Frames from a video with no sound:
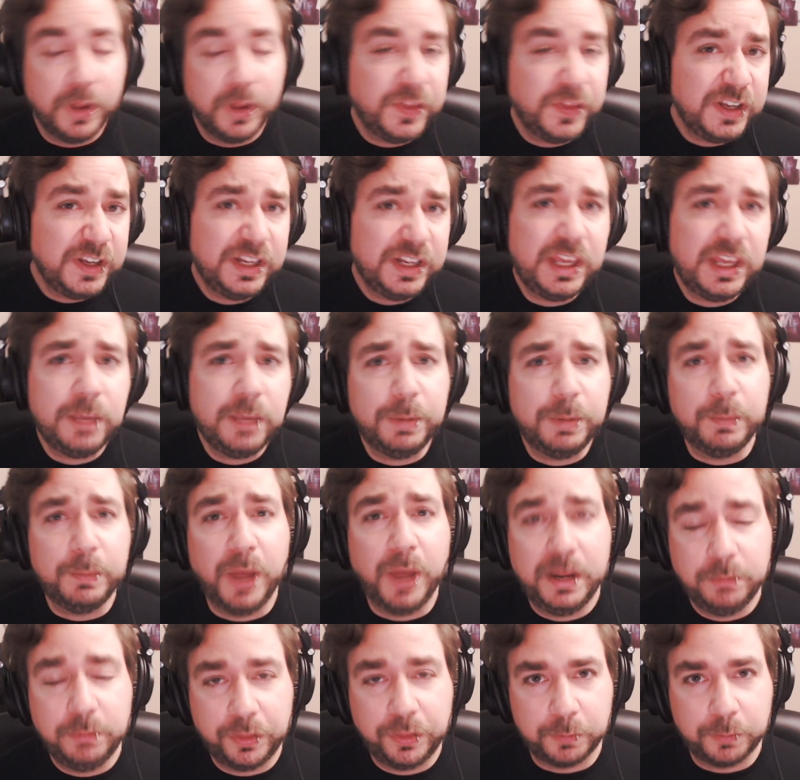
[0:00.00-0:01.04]
One thing to keep in
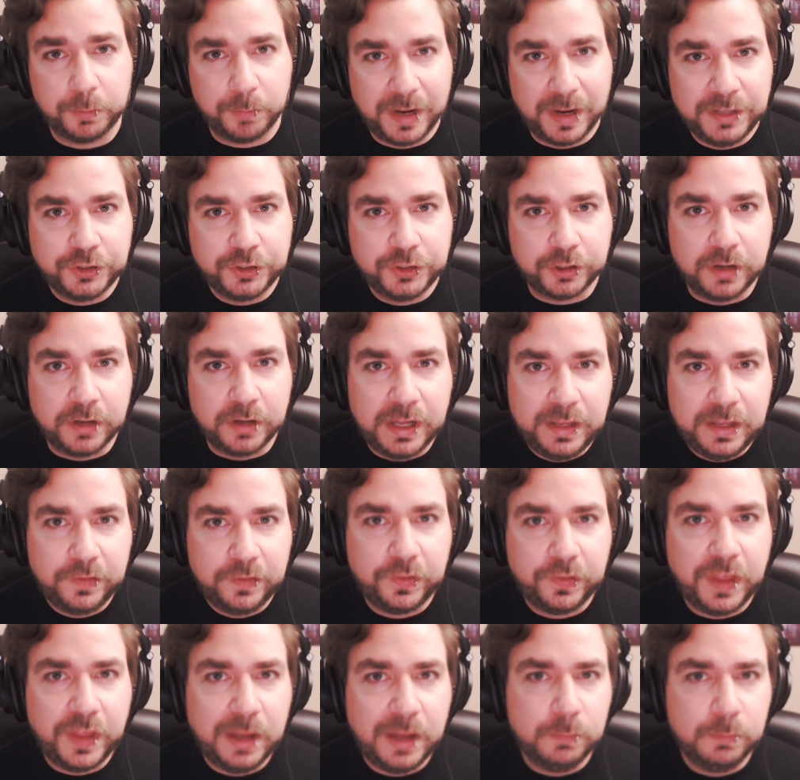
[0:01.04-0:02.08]
mind with the Ranger
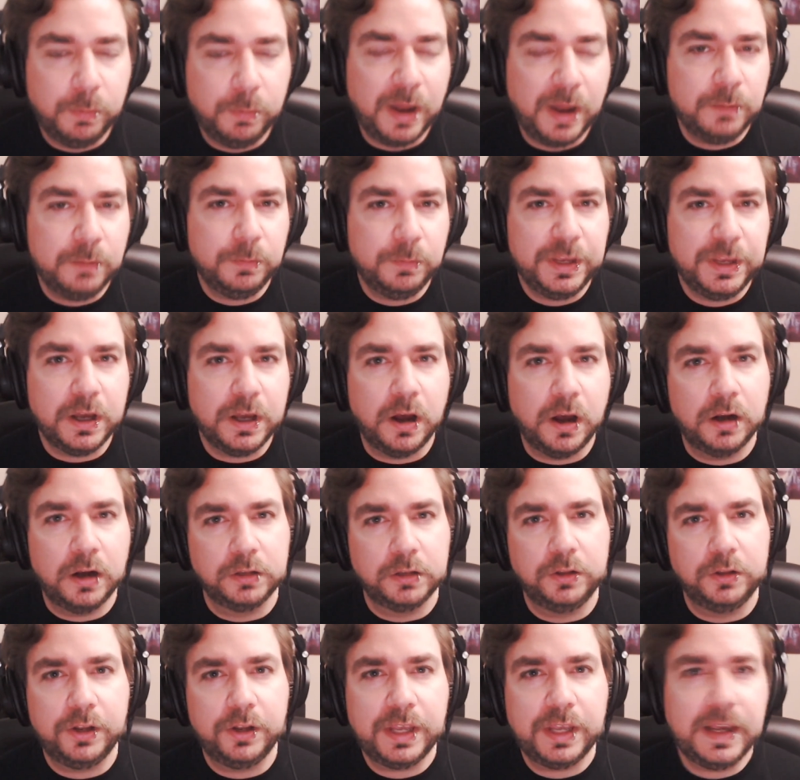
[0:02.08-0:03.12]
is that when we are
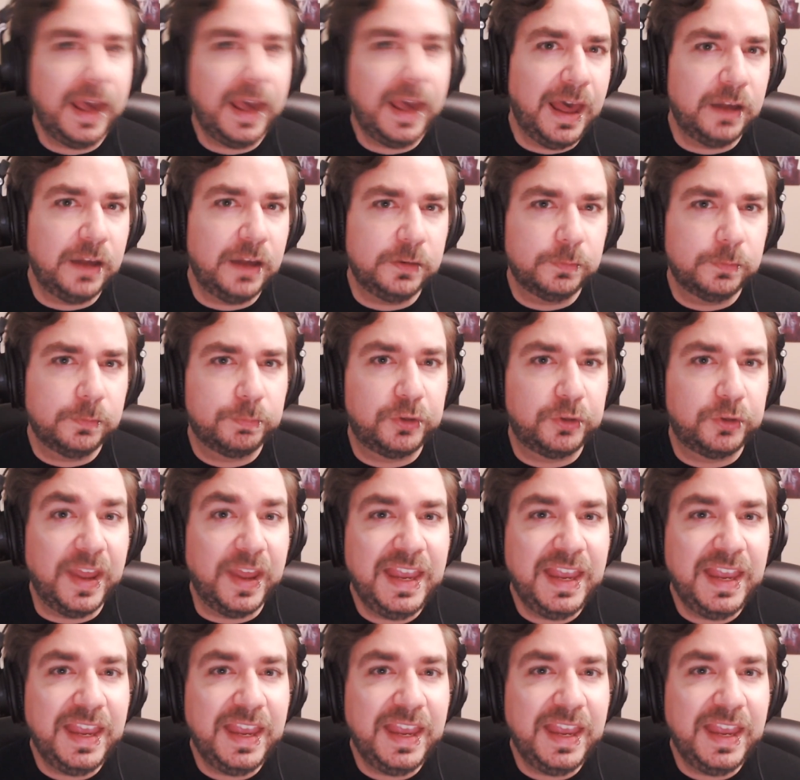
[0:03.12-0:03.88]
looking at